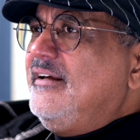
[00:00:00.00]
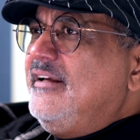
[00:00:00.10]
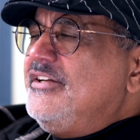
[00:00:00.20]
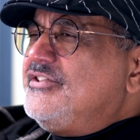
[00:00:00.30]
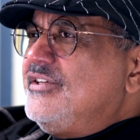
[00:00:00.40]

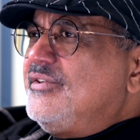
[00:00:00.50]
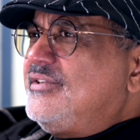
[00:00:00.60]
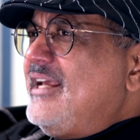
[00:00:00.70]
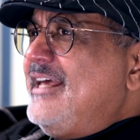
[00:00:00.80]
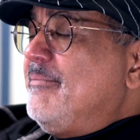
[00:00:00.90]
He
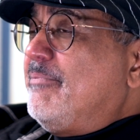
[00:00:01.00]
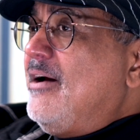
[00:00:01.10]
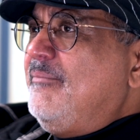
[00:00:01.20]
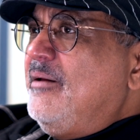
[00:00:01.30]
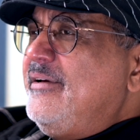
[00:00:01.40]
says, "And the
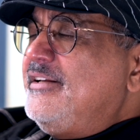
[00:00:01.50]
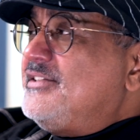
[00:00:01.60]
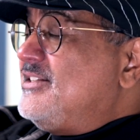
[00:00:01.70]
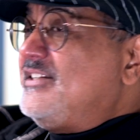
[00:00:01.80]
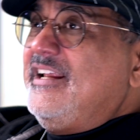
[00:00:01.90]
problem is,"
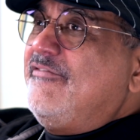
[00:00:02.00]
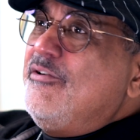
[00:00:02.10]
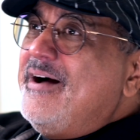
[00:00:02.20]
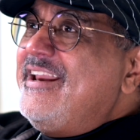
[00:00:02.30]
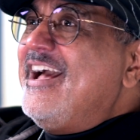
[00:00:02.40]
I said,
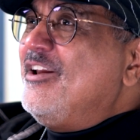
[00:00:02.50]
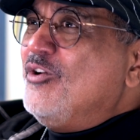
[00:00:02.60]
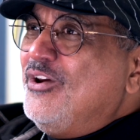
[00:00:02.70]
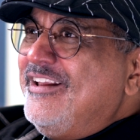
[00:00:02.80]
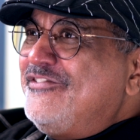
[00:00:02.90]
"everybody I
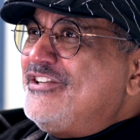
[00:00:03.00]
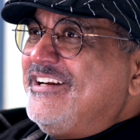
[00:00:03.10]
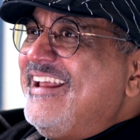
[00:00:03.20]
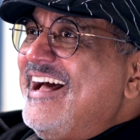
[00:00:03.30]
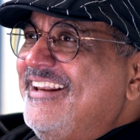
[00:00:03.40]
know lives
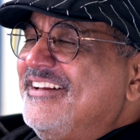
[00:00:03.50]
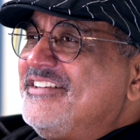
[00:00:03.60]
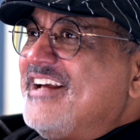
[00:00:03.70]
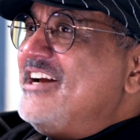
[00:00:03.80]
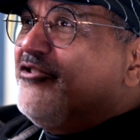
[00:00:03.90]
in
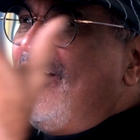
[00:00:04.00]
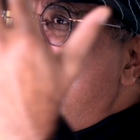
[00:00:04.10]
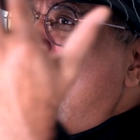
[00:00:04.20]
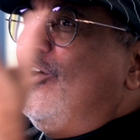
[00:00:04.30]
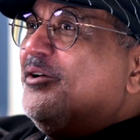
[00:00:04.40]
Dallas. I
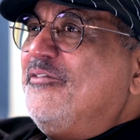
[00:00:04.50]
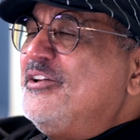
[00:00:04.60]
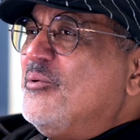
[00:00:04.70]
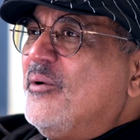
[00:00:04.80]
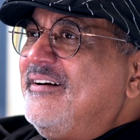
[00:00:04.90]
travel all over
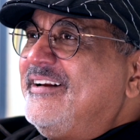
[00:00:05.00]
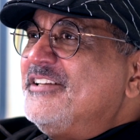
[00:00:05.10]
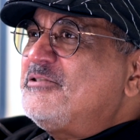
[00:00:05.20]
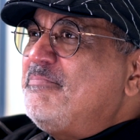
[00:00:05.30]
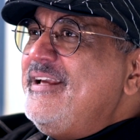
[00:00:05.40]
the world
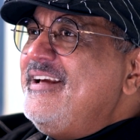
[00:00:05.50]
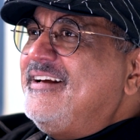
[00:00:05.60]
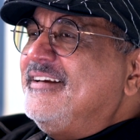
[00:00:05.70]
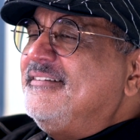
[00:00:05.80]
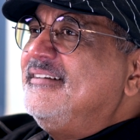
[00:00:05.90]
and
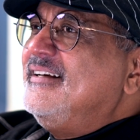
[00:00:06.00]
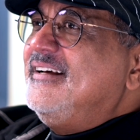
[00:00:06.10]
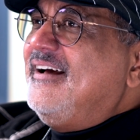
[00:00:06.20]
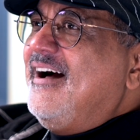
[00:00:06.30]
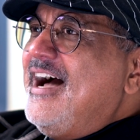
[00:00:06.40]
speak, and
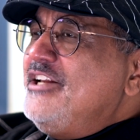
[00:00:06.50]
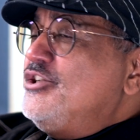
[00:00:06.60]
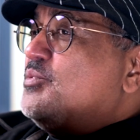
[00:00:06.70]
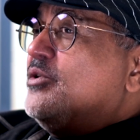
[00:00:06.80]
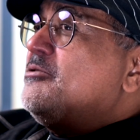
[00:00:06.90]
I
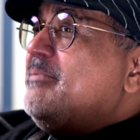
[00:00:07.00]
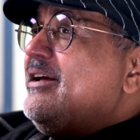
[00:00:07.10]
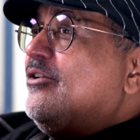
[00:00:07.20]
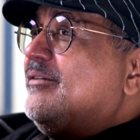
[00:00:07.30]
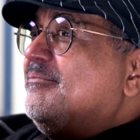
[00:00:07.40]
just want to
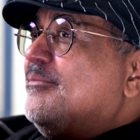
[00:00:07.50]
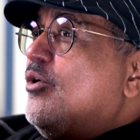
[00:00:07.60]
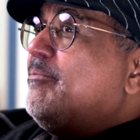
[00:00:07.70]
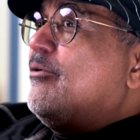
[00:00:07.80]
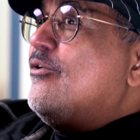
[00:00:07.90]
be on
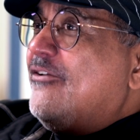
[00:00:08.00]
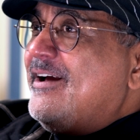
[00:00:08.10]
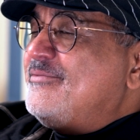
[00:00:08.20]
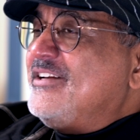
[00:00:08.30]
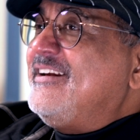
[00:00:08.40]
more
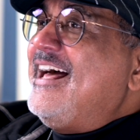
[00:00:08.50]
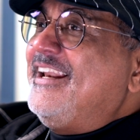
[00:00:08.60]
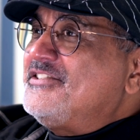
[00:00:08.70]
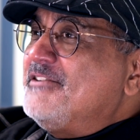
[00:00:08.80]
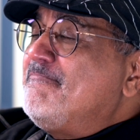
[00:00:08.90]
programs in
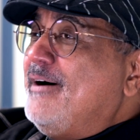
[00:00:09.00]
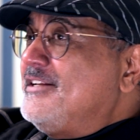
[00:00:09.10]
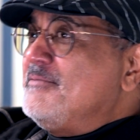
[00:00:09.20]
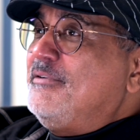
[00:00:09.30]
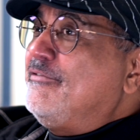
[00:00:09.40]
Dallas if
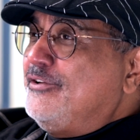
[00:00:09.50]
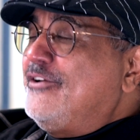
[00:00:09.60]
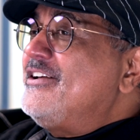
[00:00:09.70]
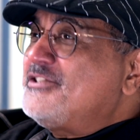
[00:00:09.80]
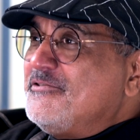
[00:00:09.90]
possible for
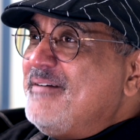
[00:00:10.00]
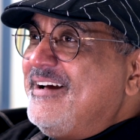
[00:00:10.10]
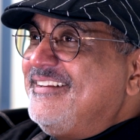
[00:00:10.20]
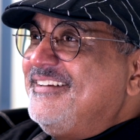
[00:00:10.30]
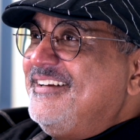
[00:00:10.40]
the rest of
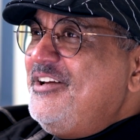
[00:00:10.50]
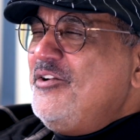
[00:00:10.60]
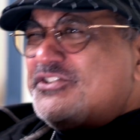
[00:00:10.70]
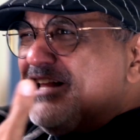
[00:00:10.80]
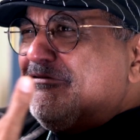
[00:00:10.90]
my
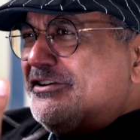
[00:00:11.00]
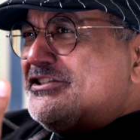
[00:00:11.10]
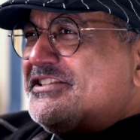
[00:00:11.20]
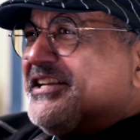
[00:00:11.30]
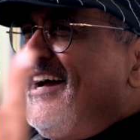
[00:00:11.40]
selfish
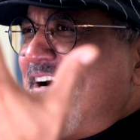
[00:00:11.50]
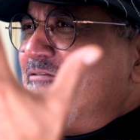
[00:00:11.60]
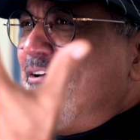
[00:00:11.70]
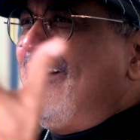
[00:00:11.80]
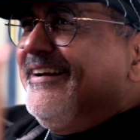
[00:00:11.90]
desire
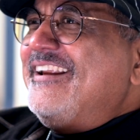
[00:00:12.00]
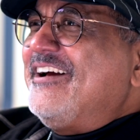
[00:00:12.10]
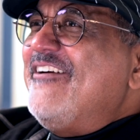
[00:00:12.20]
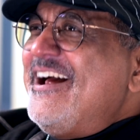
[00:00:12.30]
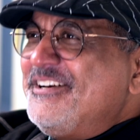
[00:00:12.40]
for a little
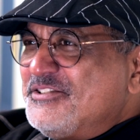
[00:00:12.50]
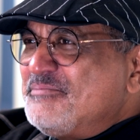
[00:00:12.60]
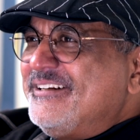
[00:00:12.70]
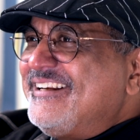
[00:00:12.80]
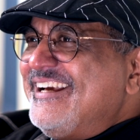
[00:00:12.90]

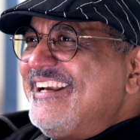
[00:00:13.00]
aggrandizement, I